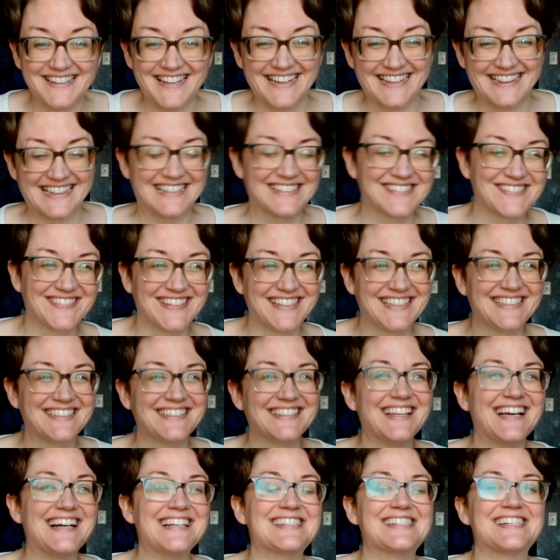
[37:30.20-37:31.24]
like that's what I did
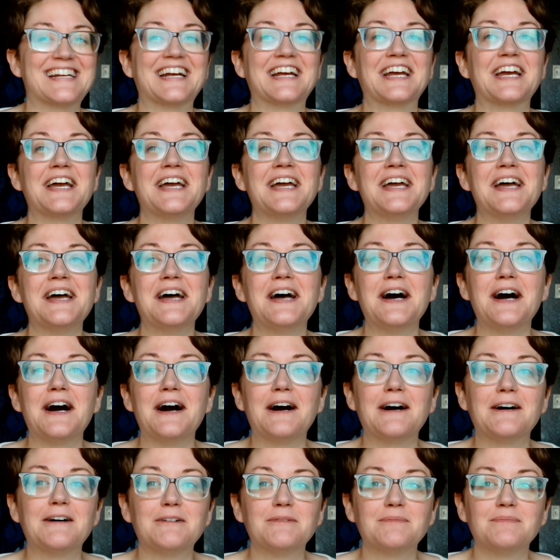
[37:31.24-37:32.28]
last night.
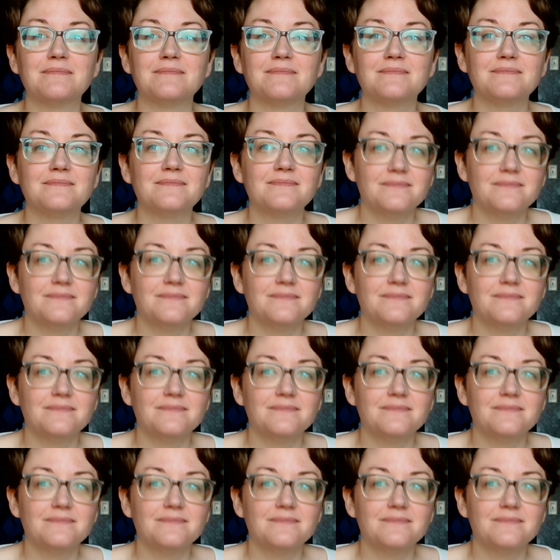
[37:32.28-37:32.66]
Um,